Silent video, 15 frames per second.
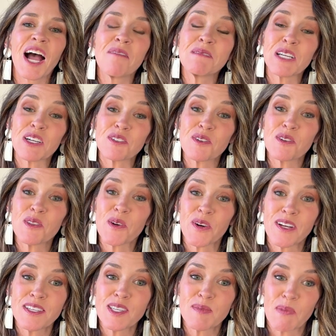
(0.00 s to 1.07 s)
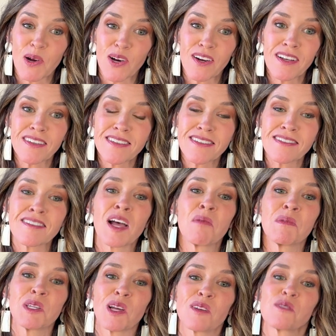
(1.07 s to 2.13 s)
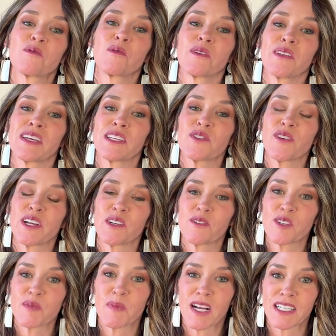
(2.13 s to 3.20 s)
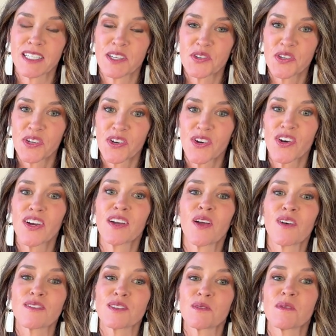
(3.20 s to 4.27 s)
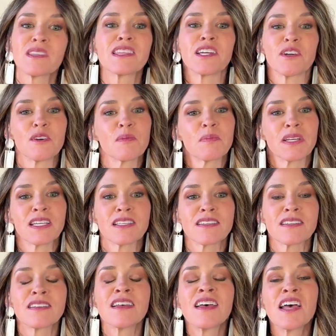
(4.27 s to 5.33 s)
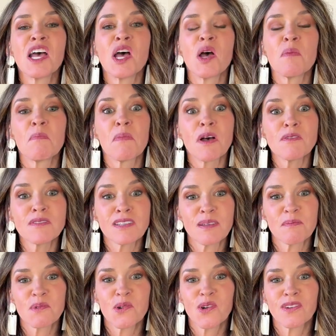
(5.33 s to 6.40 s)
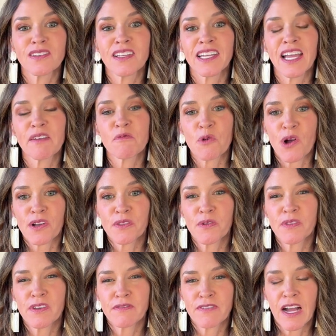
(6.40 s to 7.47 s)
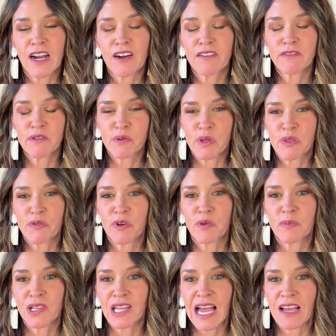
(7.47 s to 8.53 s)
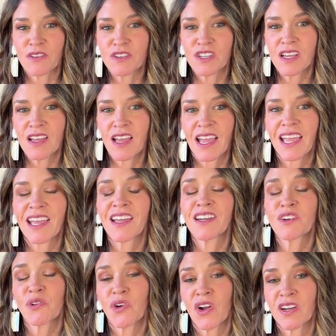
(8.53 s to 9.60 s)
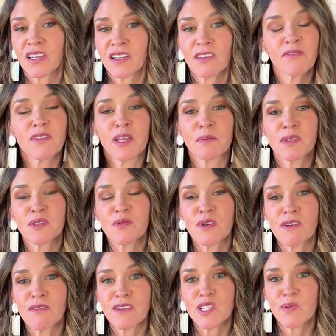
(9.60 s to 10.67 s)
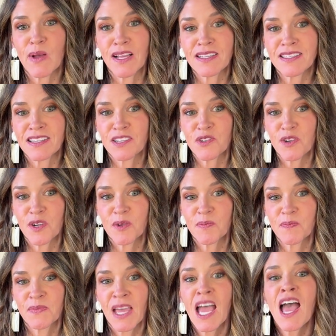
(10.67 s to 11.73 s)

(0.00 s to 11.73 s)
I'm Dr. Lauren Sparks. I'm a doctorally trained nurse practitioner and also a therapist. Most importantly, I've walked through the fire of erythromelalgia and chronic inflammatory response syndrome.